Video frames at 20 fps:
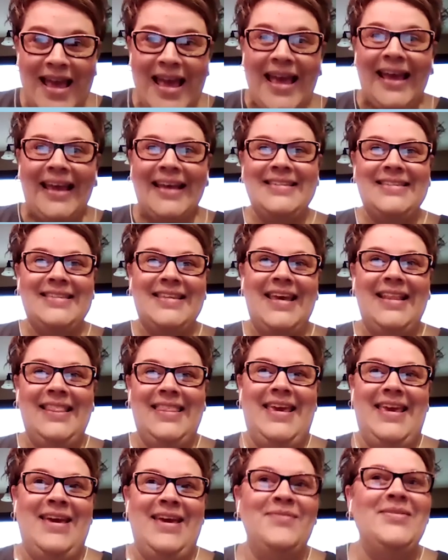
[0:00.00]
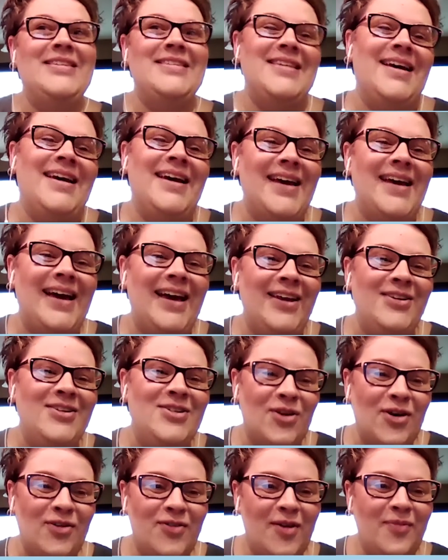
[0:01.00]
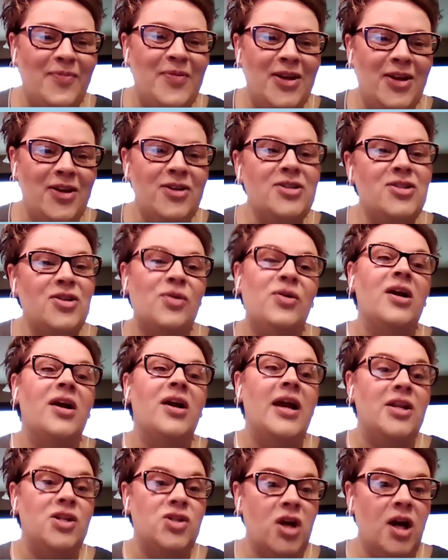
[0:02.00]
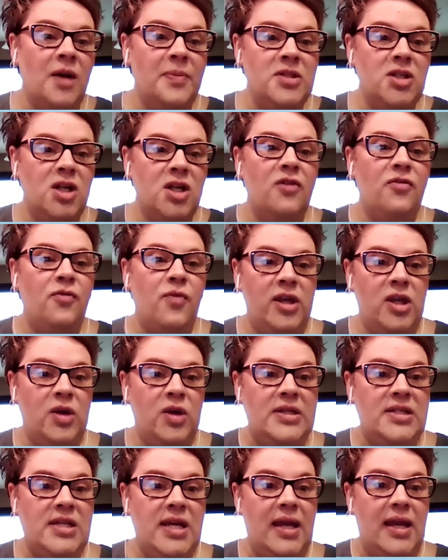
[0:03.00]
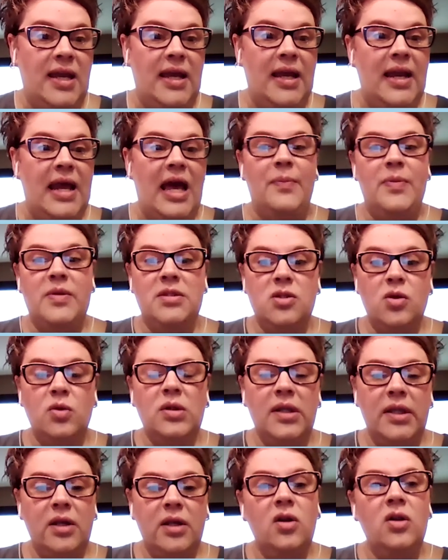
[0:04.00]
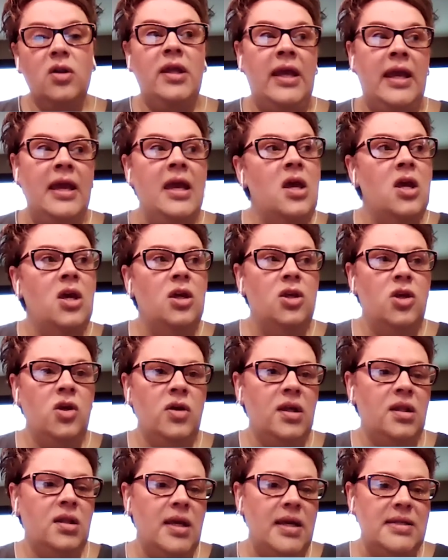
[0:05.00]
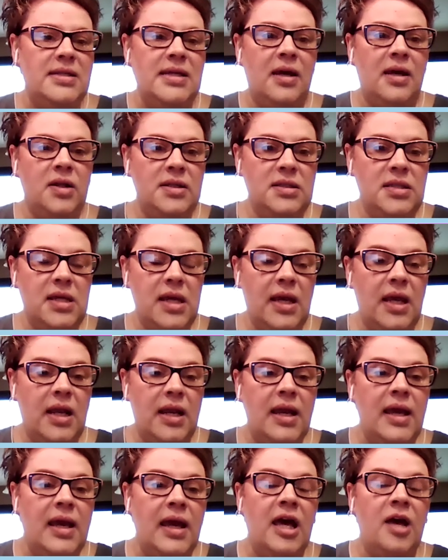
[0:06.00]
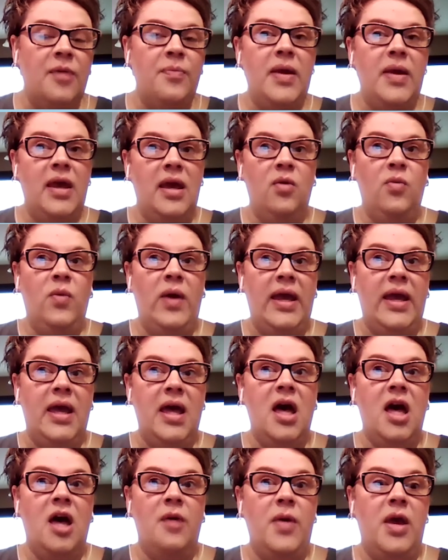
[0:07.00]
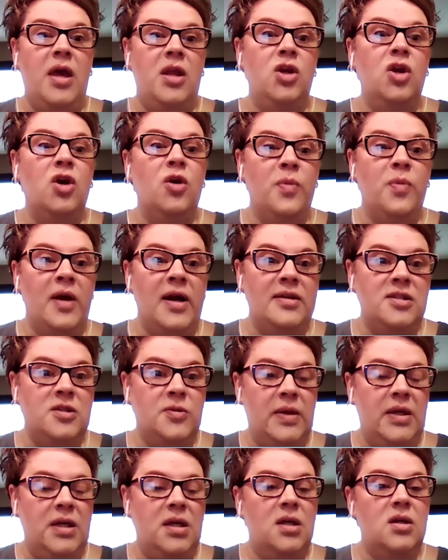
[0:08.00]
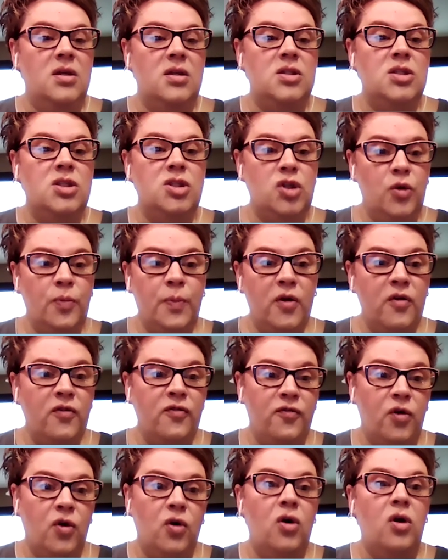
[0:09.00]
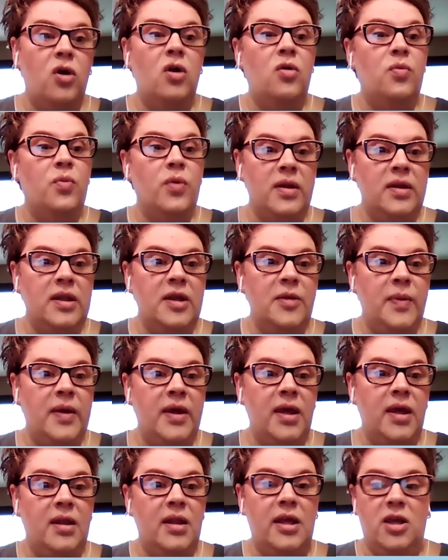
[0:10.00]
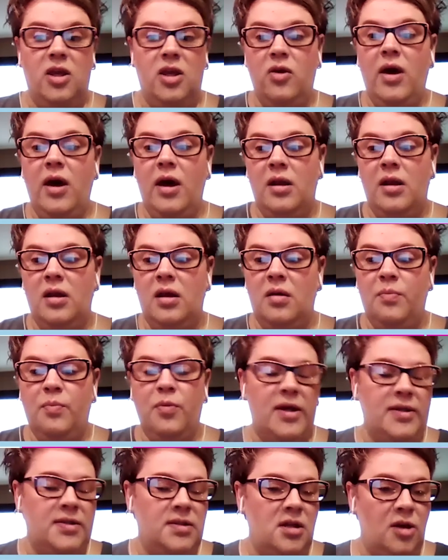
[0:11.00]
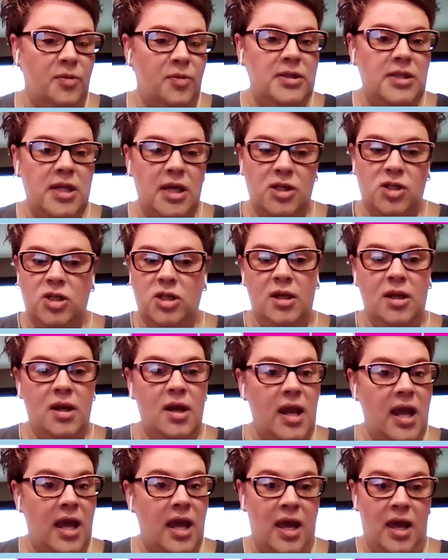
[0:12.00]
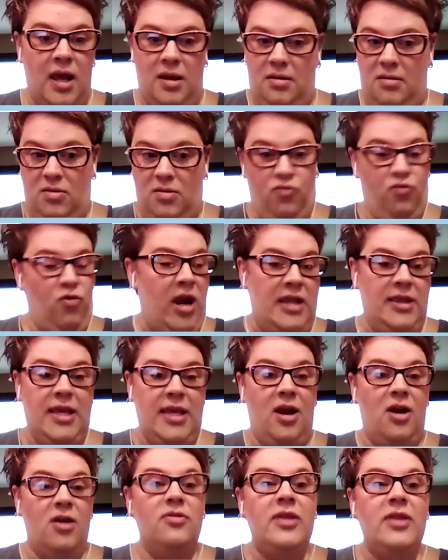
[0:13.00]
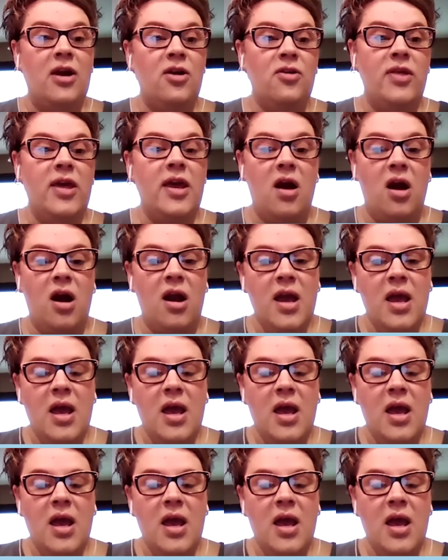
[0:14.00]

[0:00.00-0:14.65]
it's like the Amazon guy drove up at your door and dropped it off while you were taking a nap. So literally you could lay down and take a nap and wake up and your breast be super full, really big, like you had a breast augmentation, and right there they are.